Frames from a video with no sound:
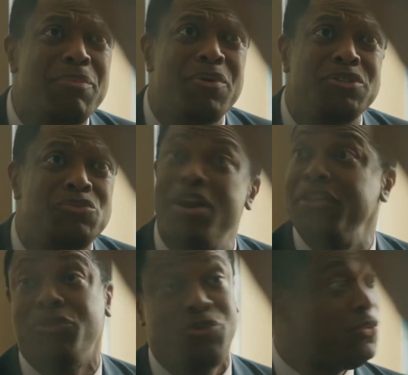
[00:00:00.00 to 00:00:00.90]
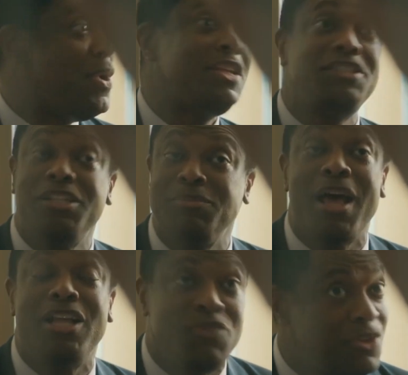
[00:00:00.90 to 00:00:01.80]
Johnson and Larry
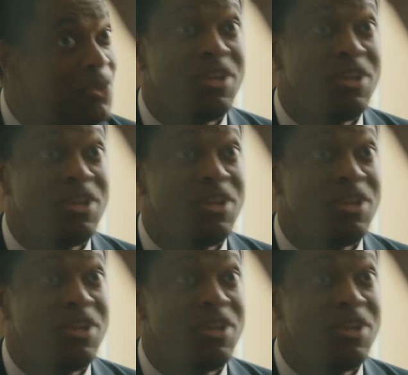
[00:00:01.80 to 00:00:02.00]
Bird.